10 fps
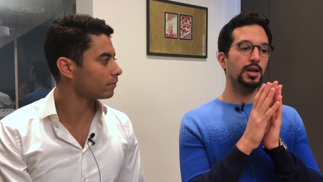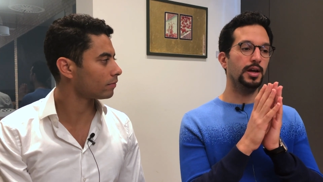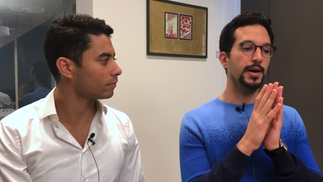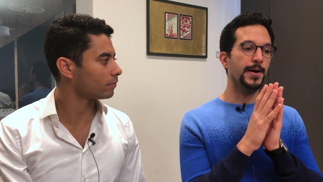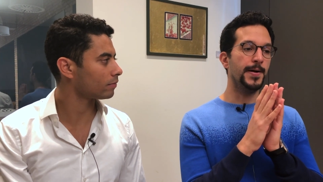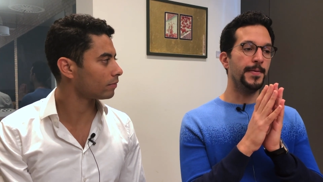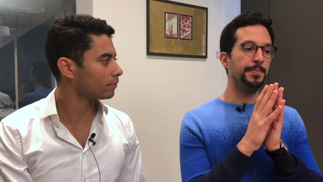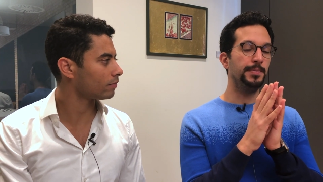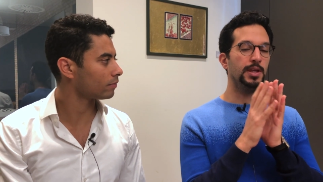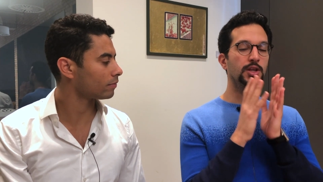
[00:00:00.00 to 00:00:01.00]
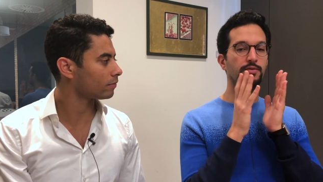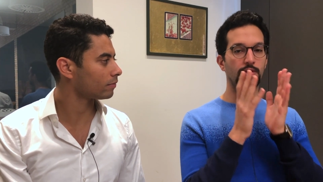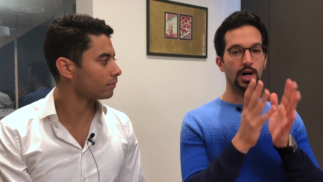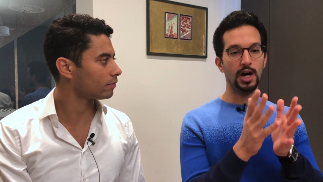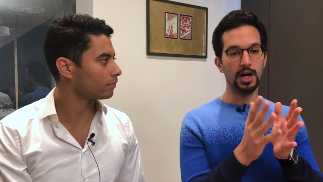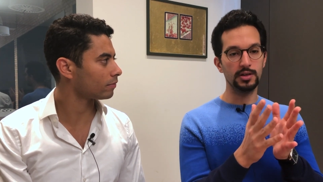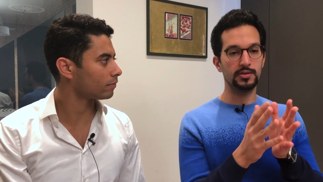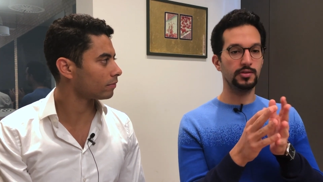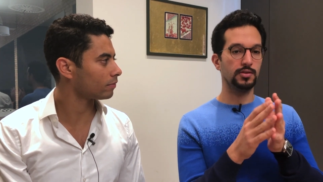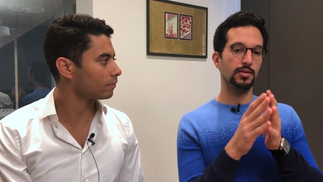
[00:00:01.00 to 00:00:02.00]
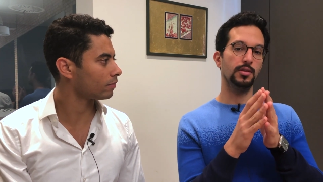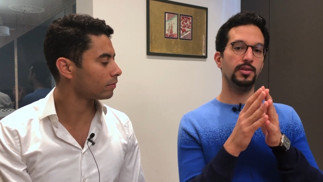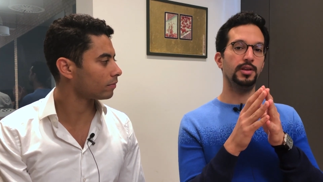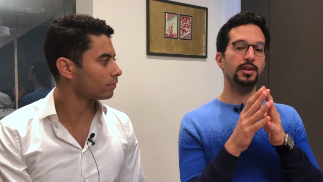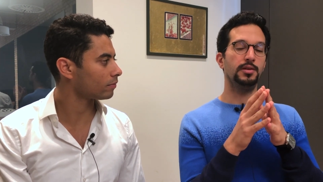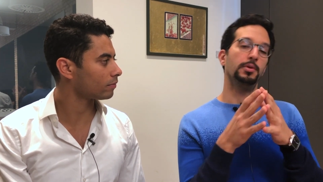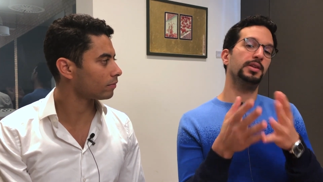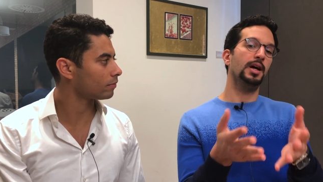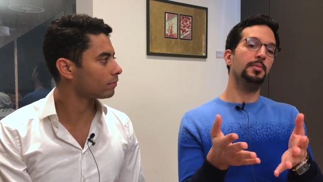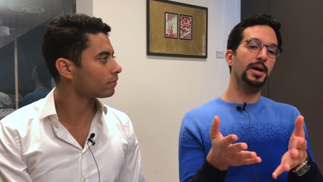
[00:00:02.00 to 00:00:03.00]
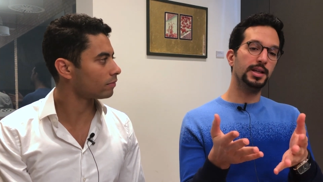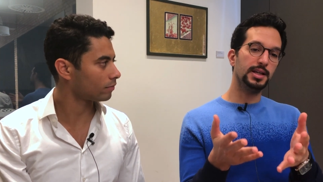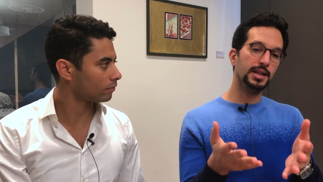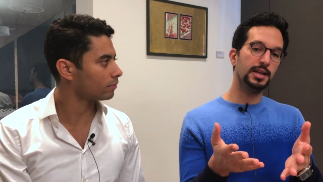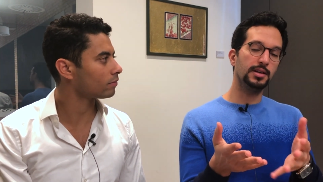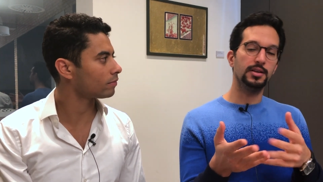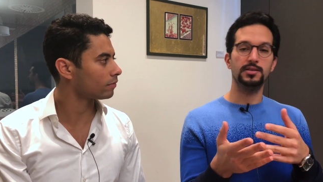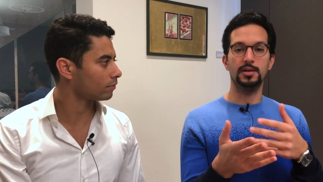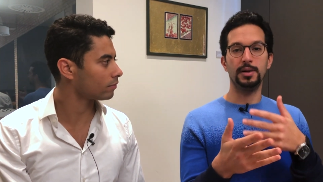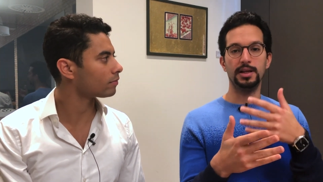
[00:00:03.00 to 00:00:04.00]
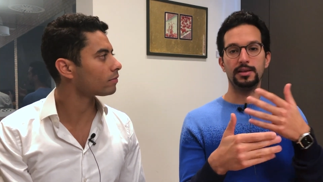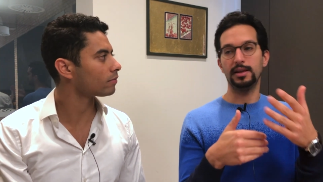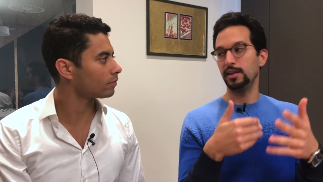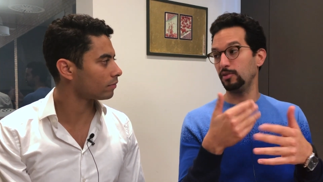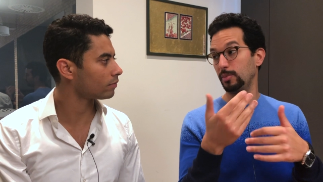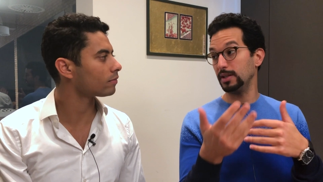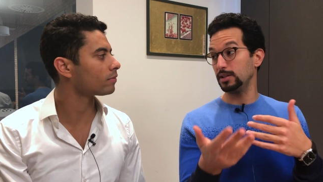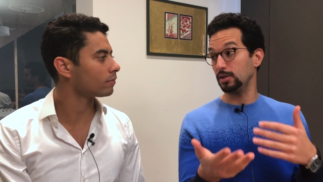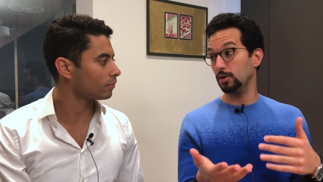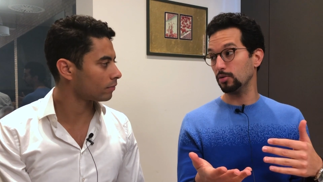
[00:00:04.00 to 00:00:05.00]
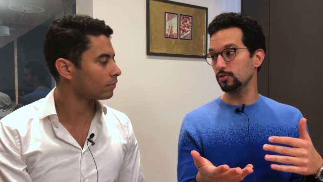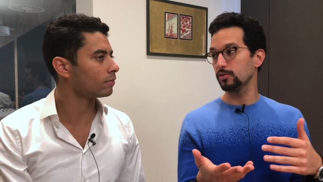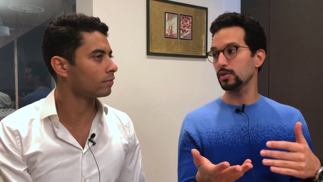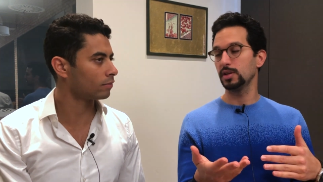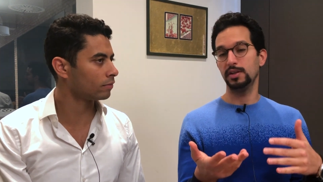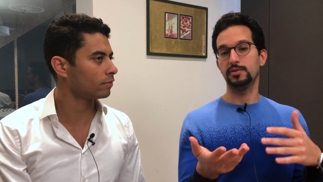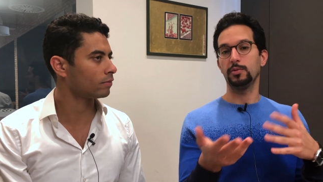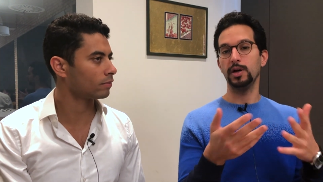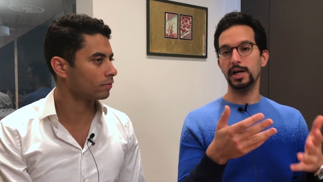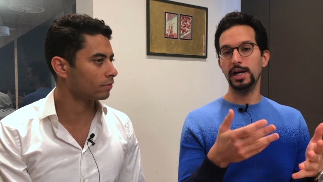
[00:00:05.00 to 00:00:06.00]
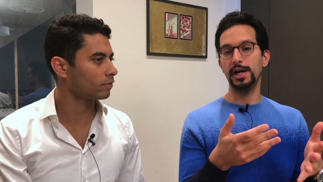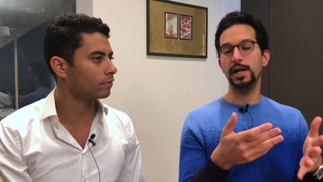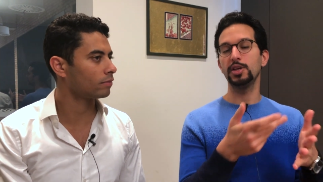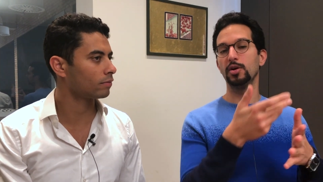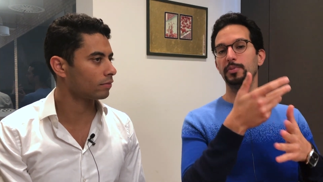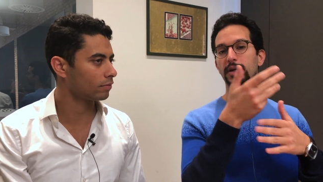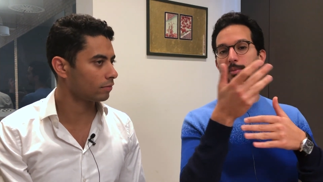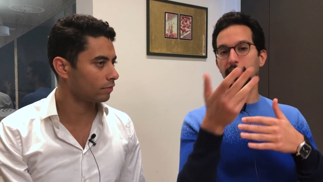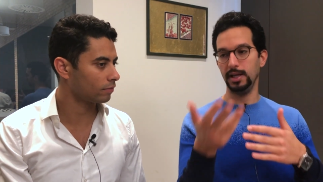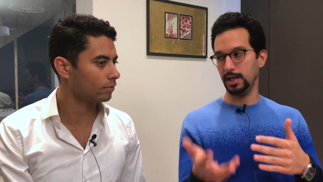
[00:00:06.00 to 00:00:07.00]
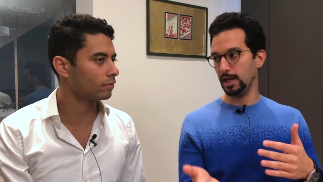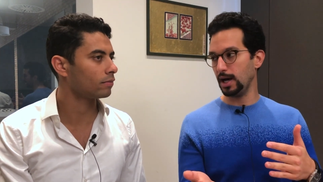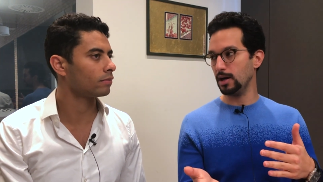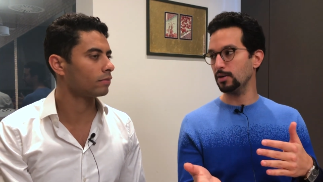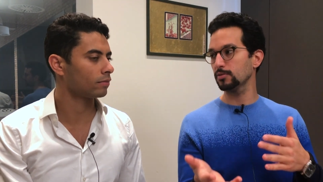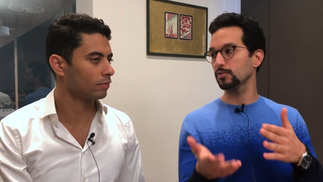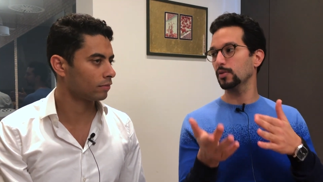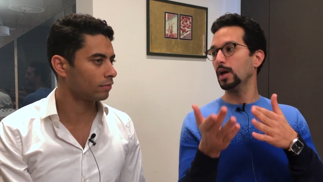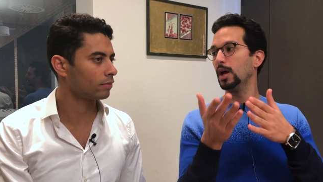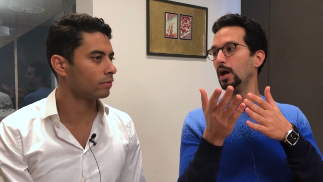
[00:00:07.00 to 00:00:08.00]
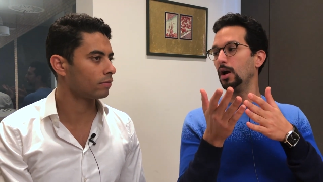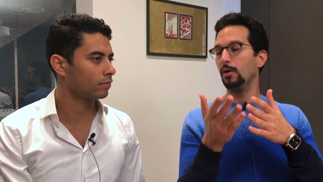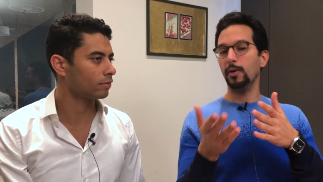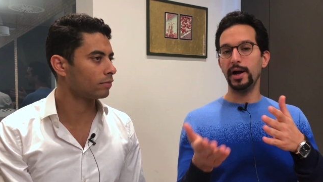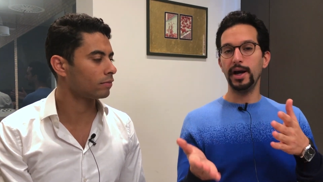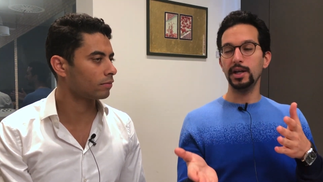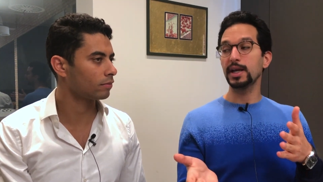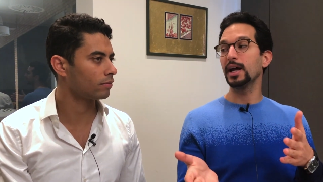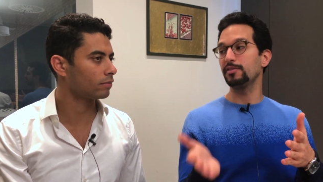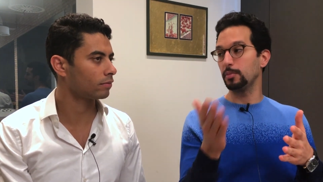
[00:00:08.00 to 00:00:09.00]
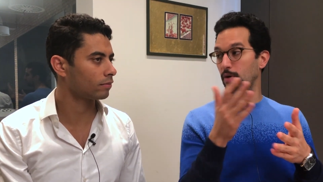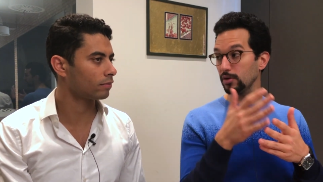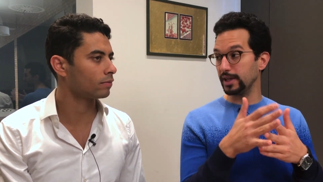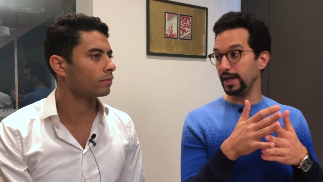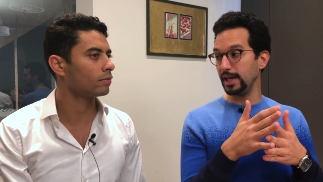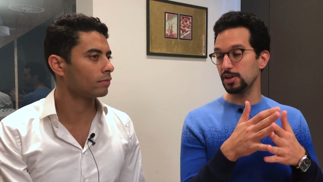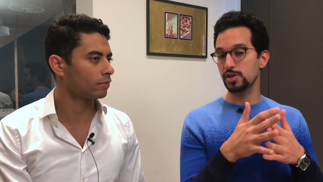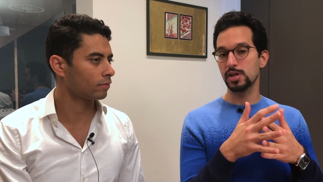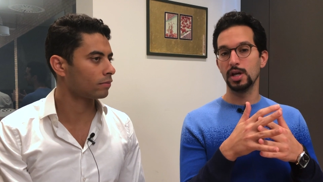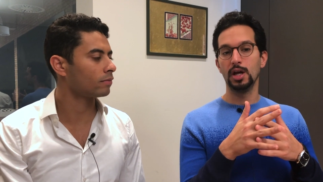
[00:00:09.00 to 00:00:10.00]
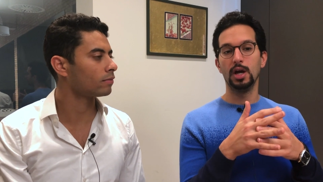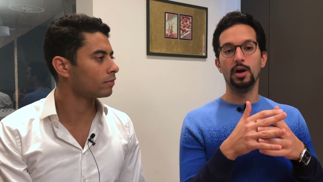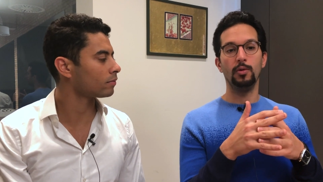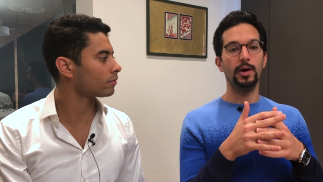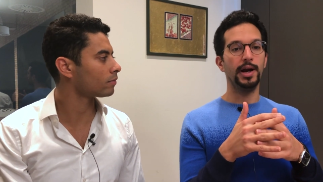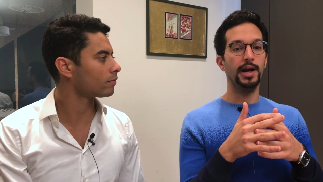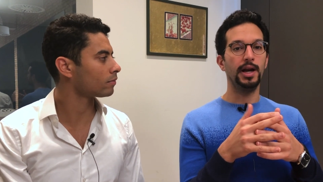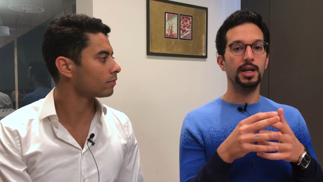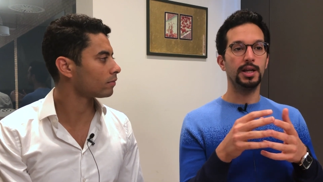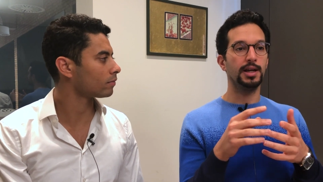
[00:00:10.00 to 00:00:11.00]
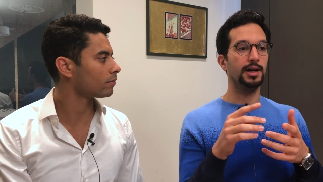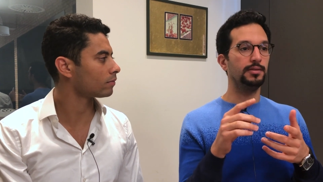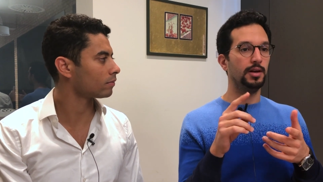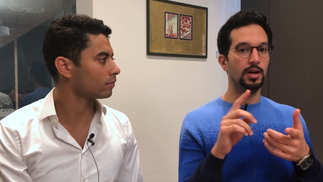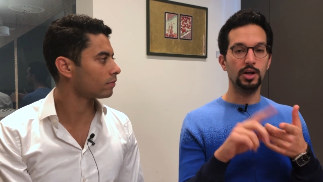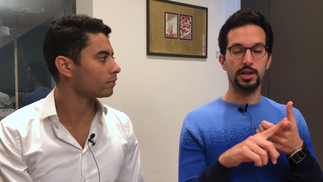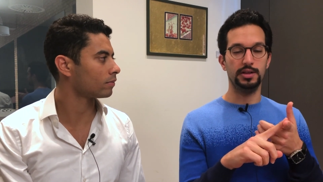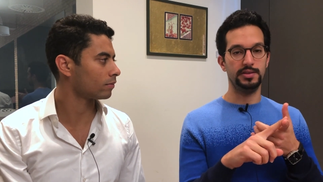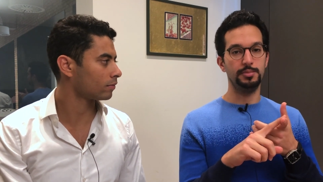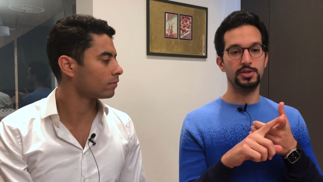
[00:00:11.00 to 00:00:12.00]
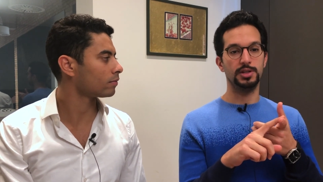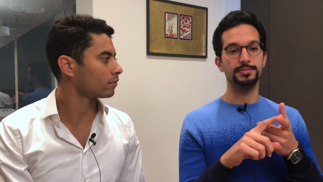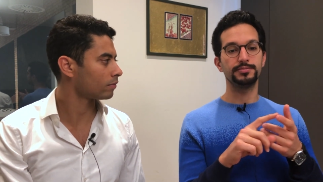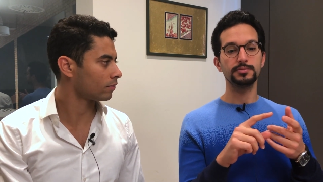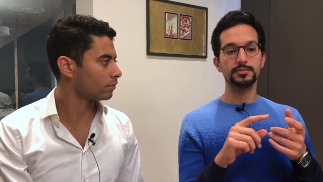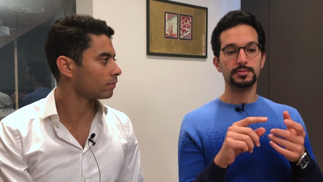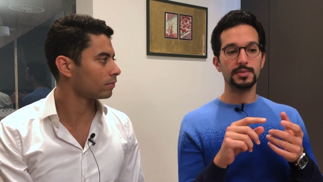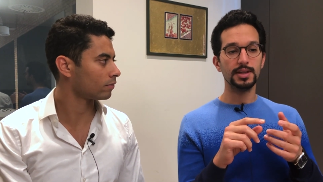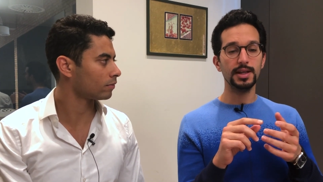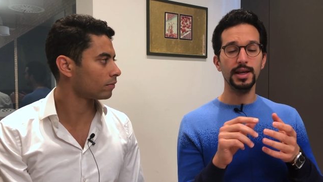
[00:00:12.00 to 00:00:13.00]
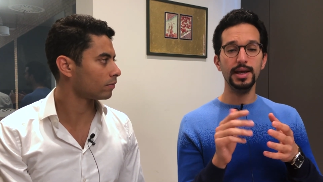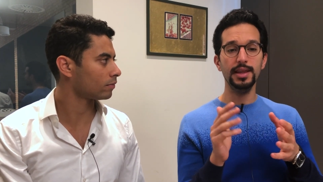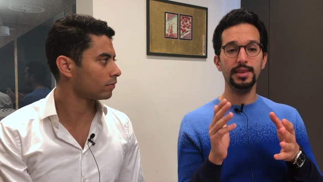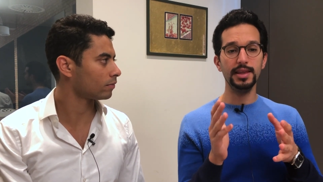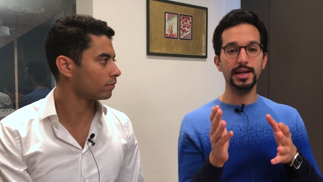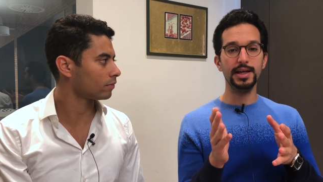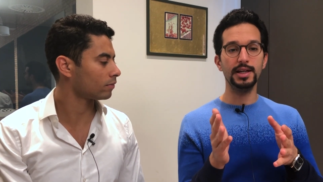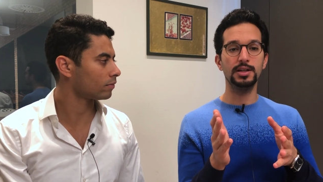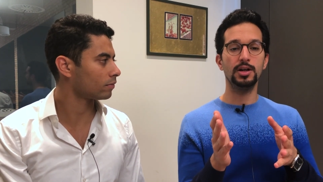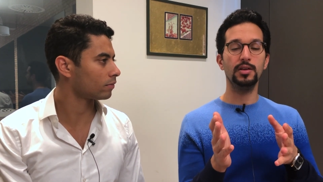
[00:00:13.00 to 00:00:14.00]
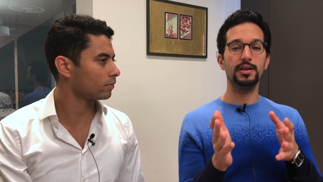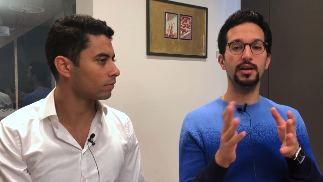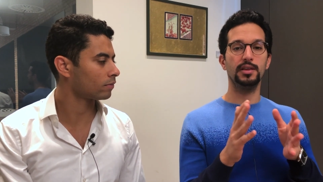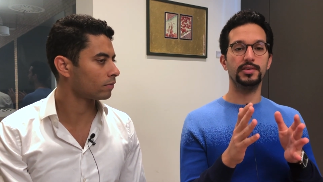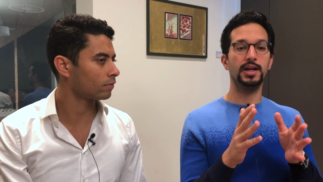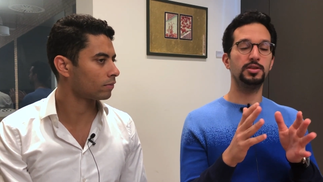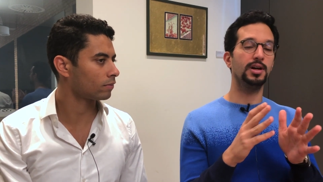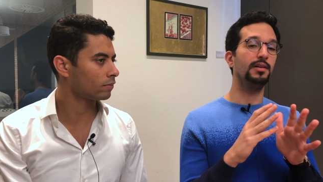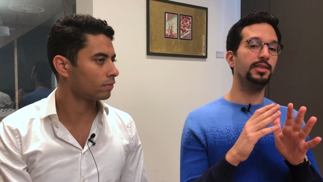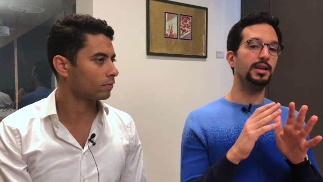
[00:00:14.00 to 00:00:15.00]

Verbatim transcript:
Speaker 1: um, you've got the, the retail banking, is the banking that everybody knows. Mm -hmm. This is where you open a bank account, where you can have a mortgage, where you can have a loan conception. And then on the other side, you have